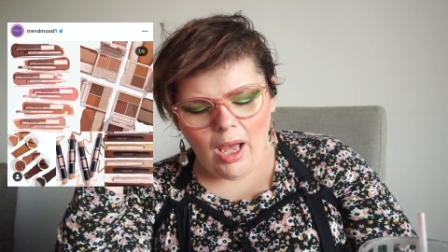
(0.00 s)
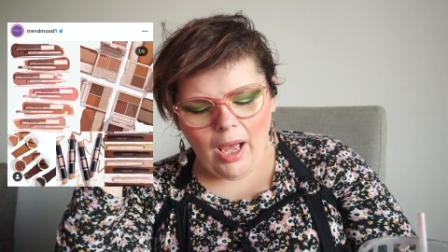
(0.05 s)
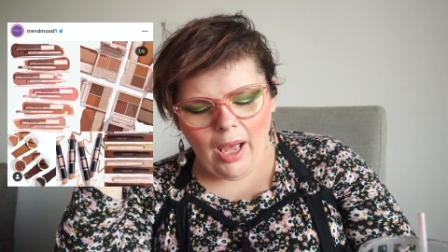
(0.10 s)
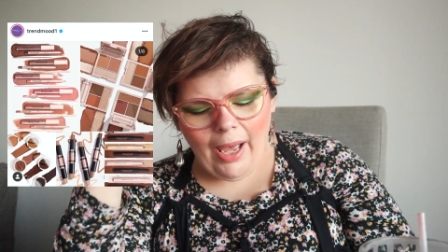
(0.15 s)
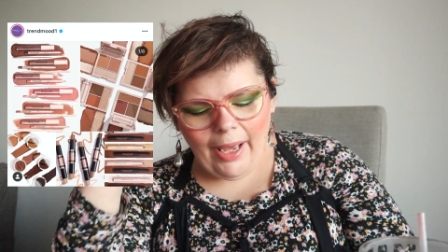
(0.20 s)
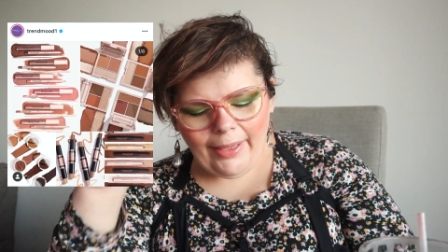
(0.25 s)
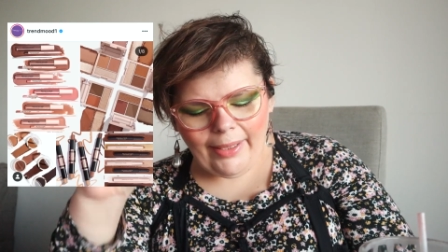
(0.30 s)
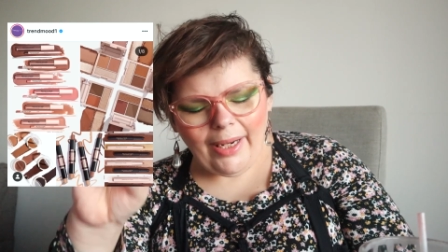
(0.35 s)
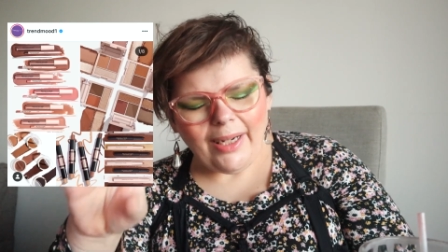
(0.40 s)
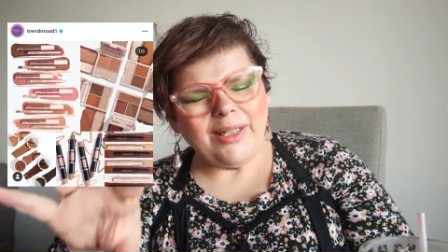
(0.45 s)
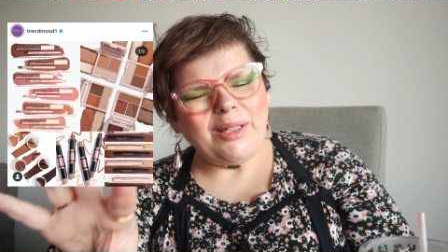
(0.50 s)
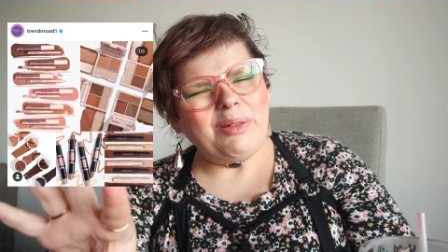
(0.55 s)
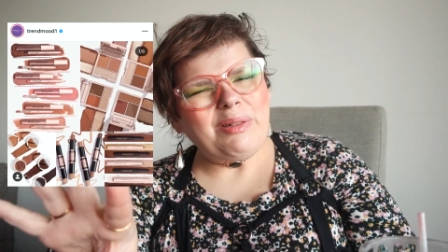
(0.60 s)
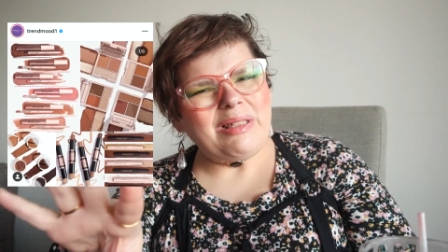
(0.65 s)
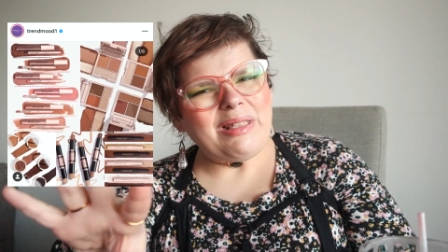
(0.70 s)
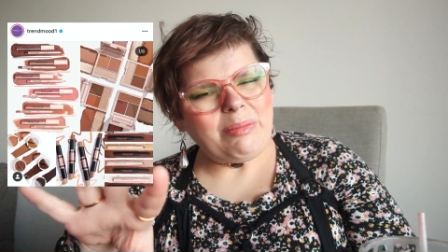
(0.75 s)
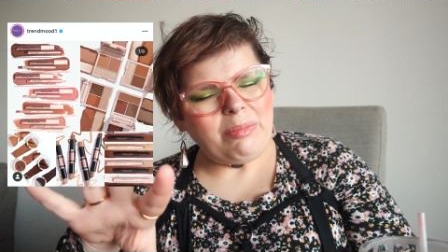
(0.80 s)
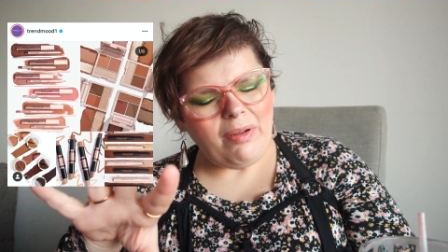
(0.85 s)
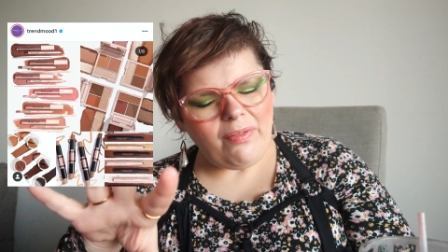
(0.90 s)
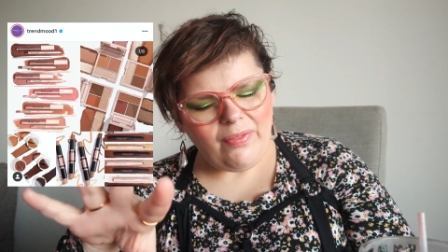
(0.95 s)
and I know
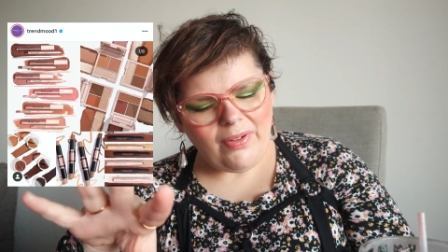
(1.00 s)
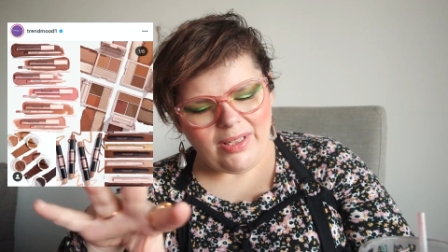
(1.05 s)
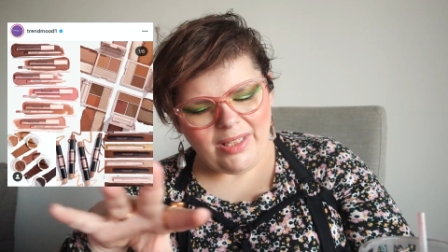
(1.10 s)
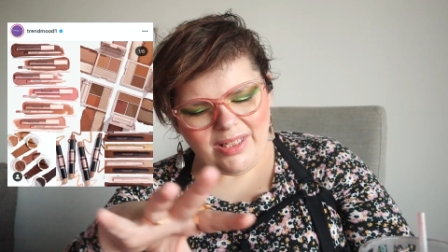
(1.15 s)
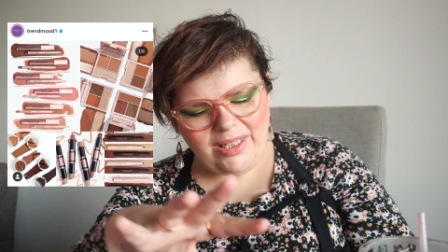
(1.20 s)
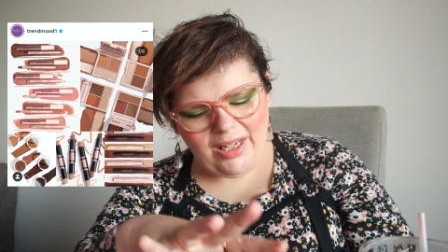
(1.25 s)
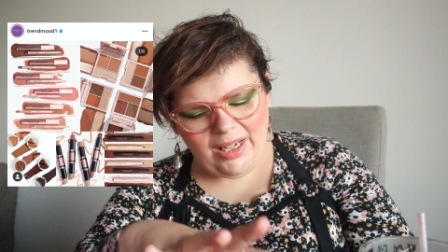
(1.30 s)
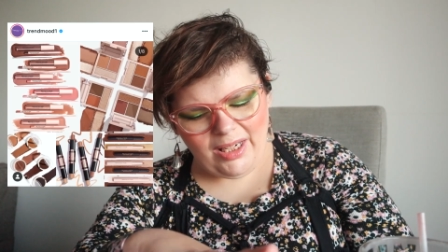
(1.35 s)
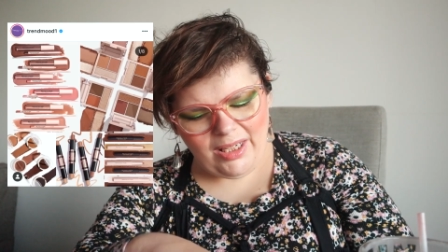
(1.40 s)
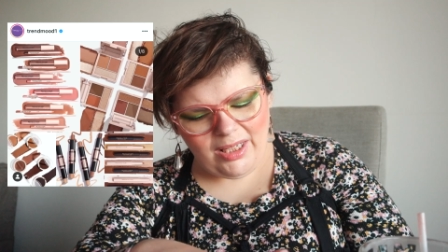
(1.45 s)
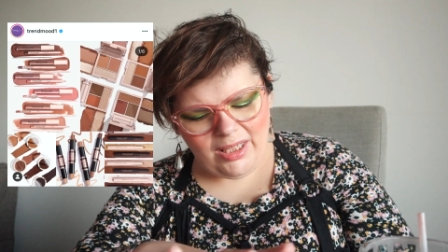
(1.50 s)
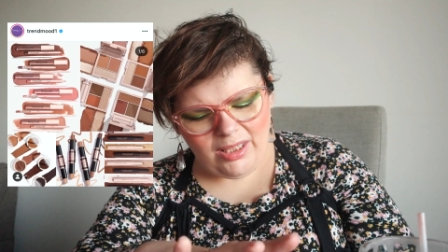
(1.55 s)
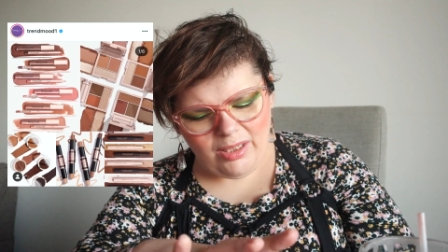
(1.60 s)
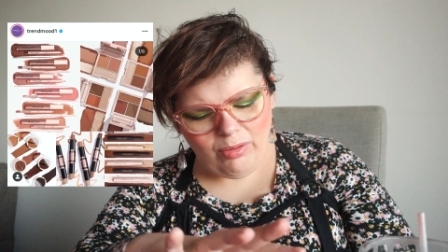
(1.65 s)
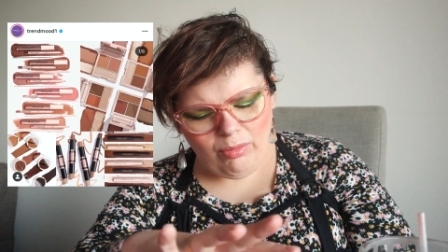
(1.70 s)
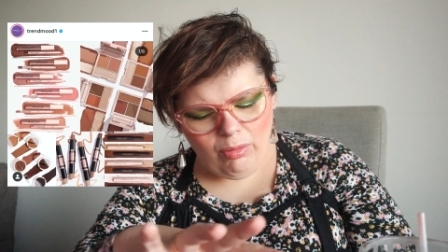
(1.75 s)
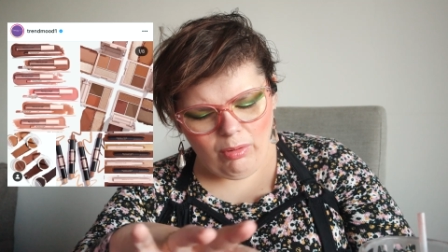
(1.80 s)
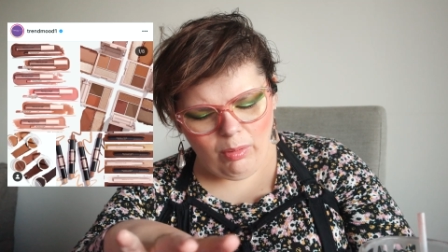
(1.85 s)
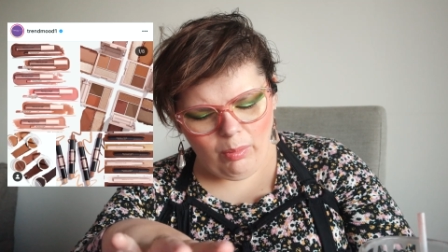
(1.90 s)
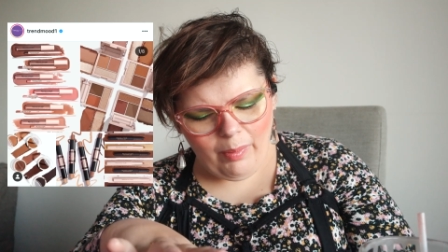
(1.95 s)
some of it's dated
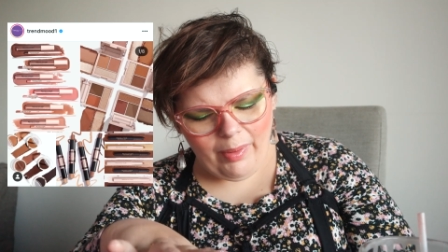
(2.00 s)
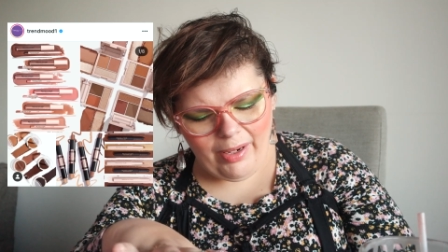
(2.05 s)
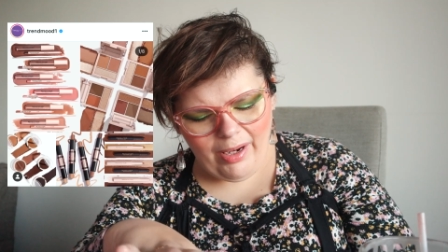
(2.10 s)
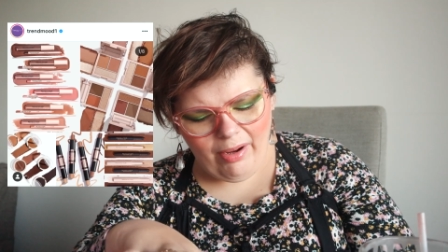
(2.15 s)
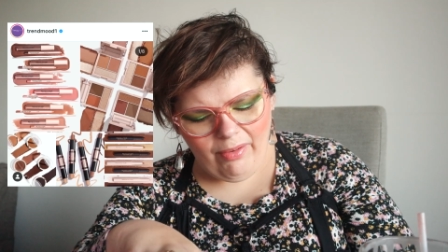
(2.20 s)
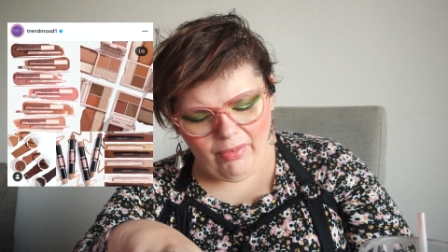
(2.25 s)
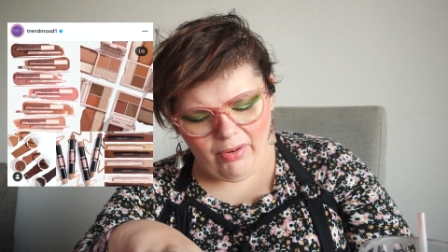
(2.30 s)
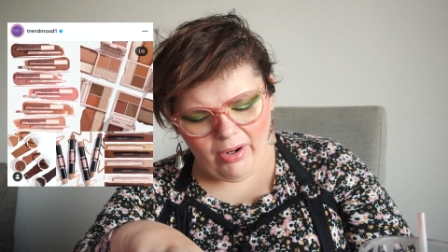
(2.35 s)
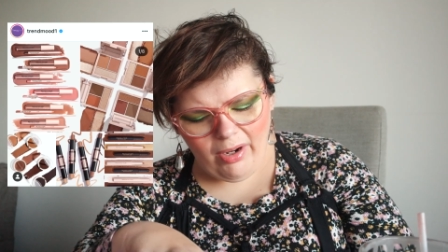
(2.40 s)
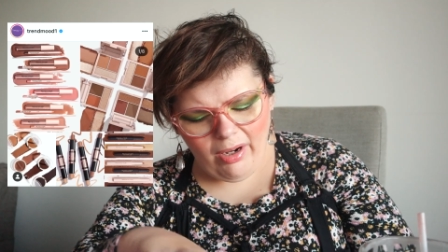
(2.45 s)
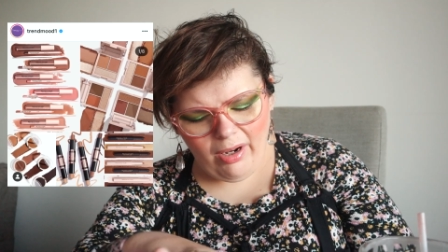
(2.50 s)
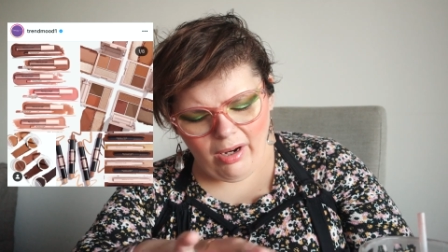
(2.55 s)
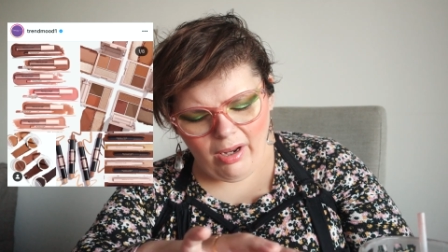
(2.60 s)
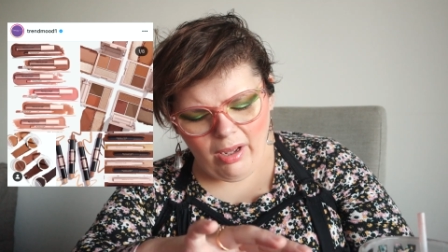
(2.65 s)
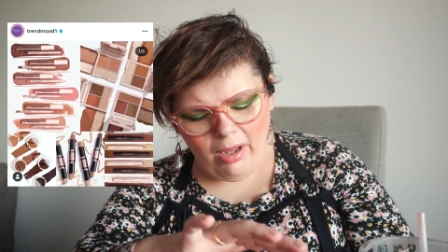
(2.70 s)
or whatever,